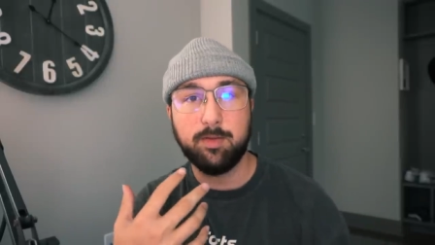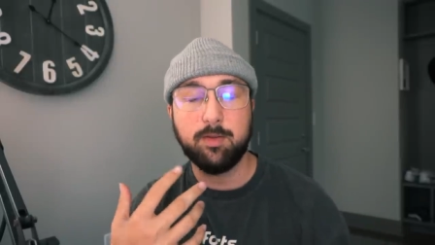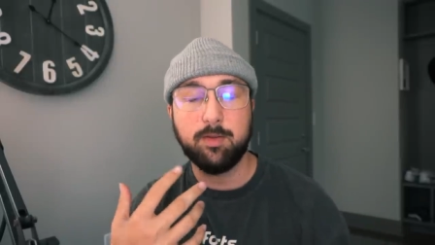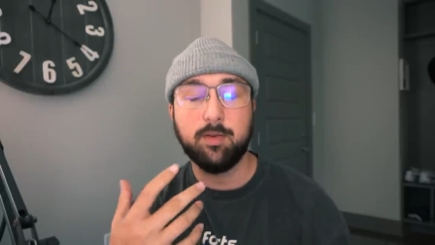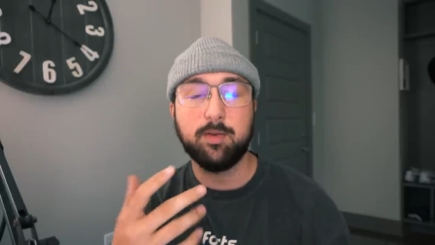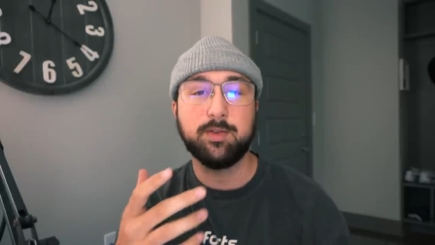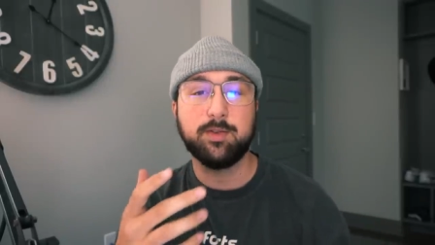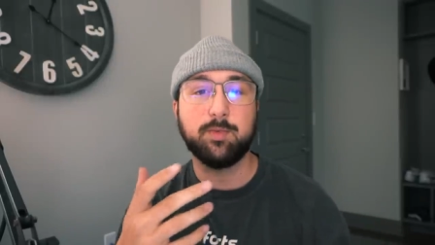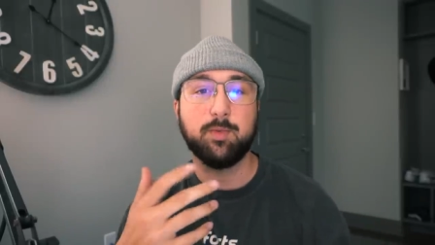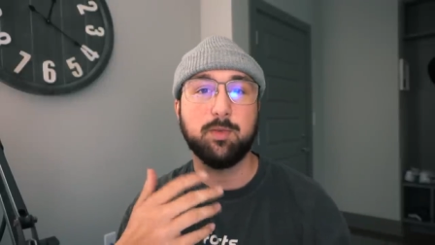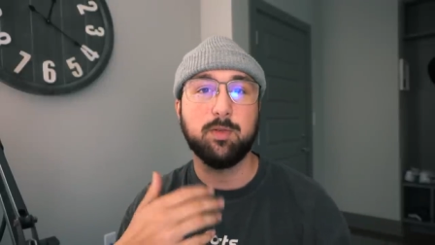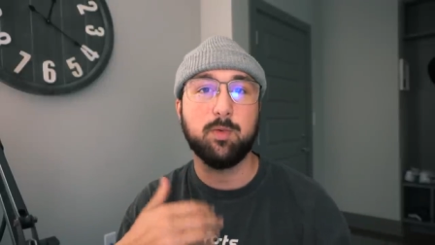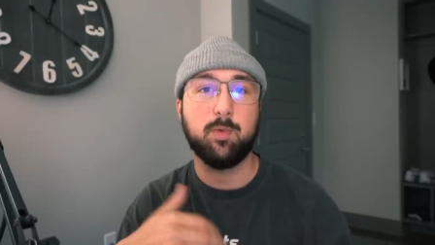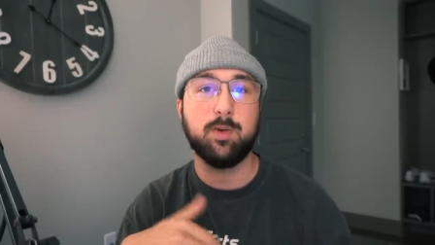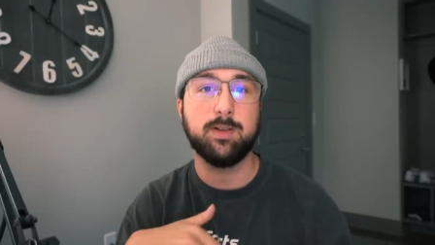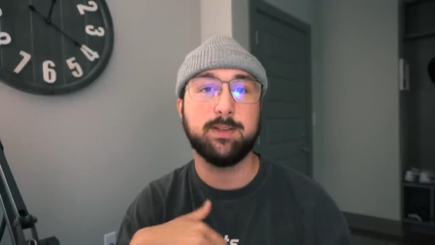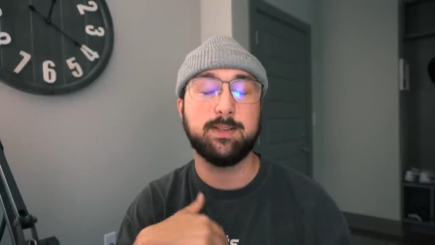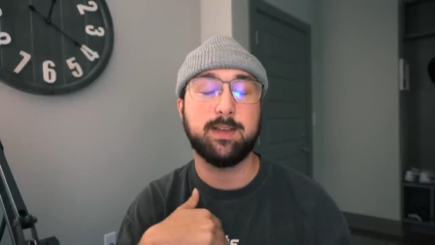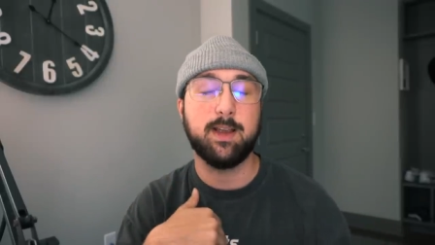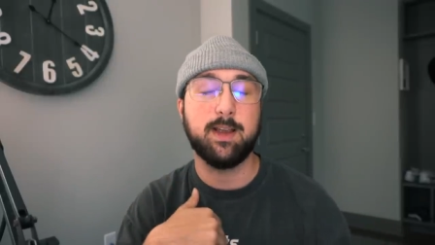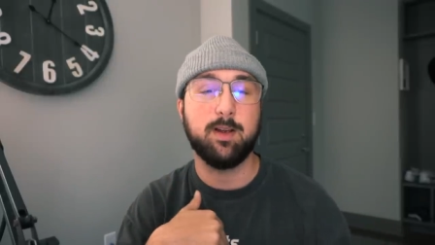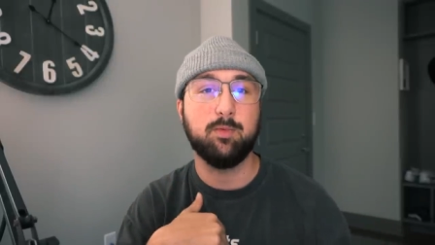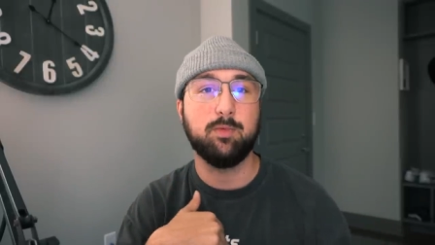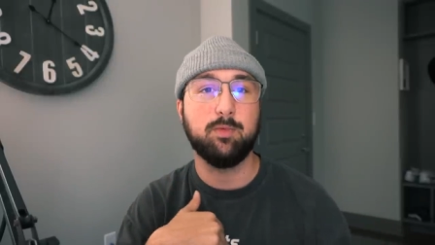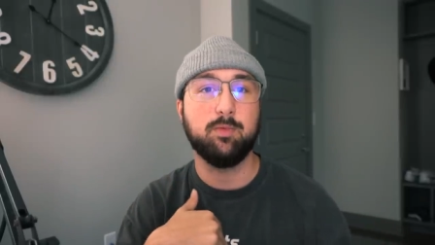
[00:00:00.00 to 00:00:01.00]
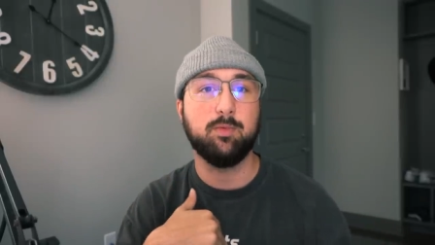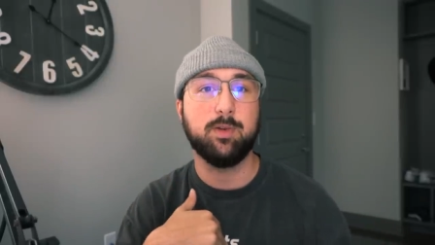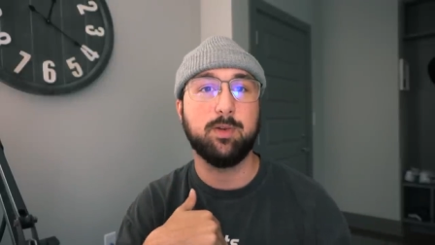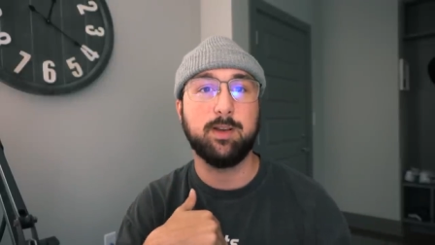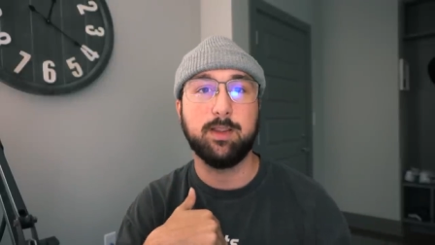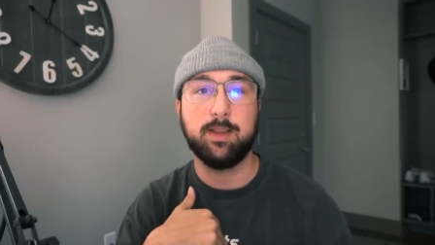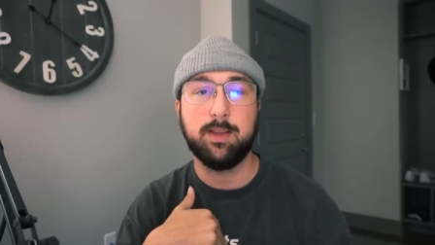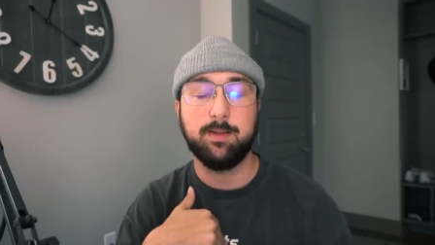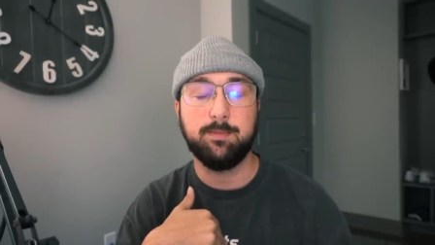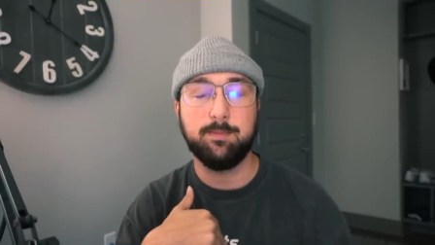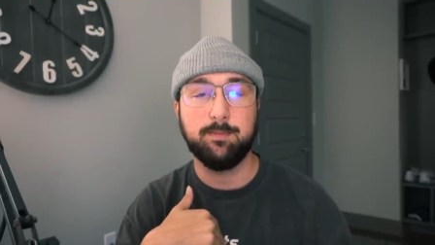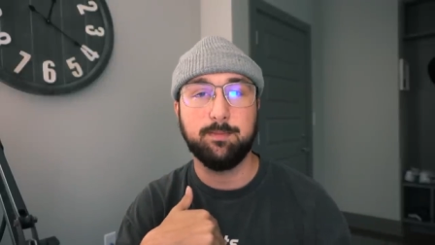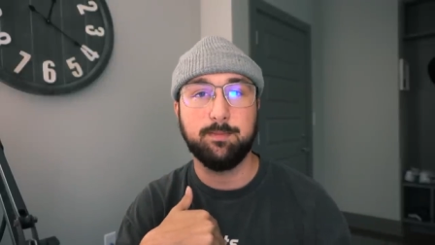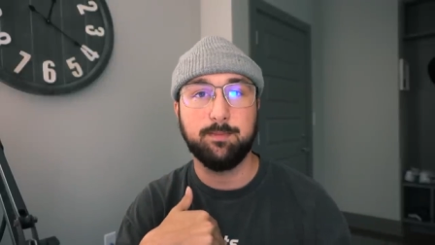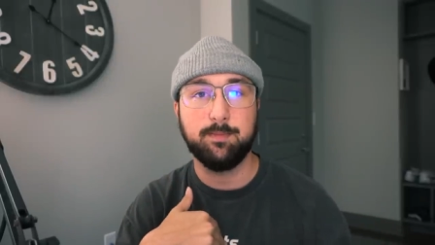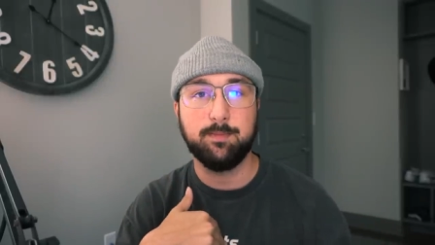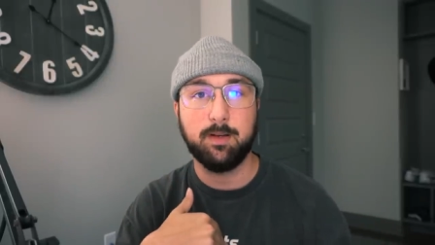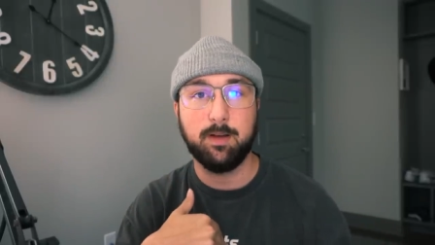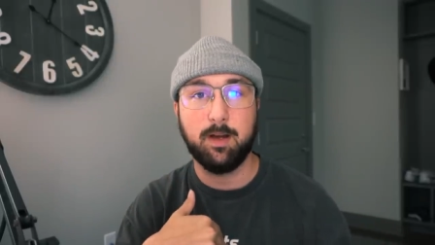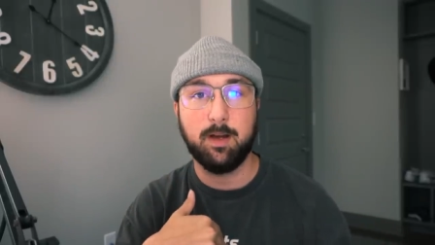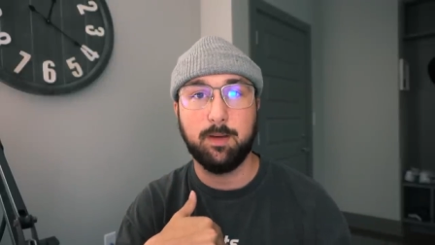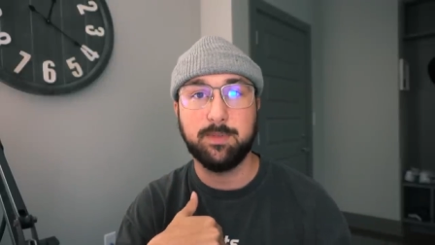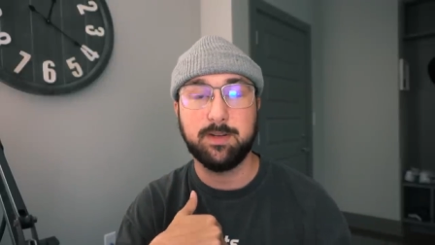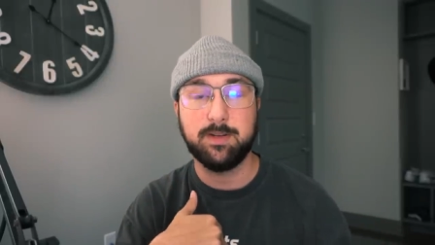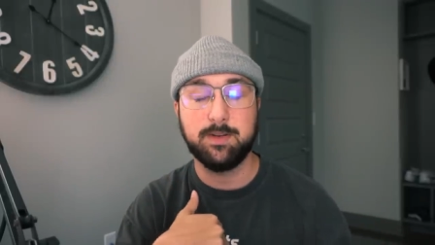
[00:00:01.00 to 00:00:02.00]
And those were the ones that were really
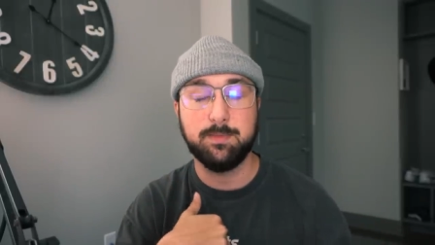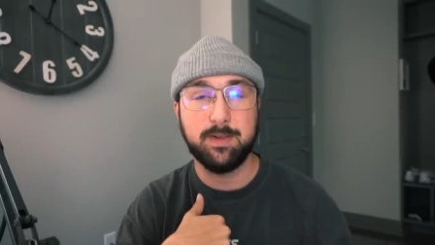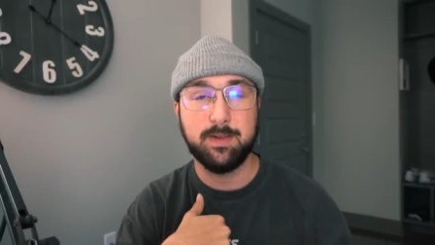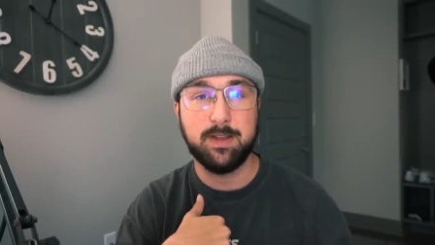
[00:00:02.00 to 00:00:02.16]
up to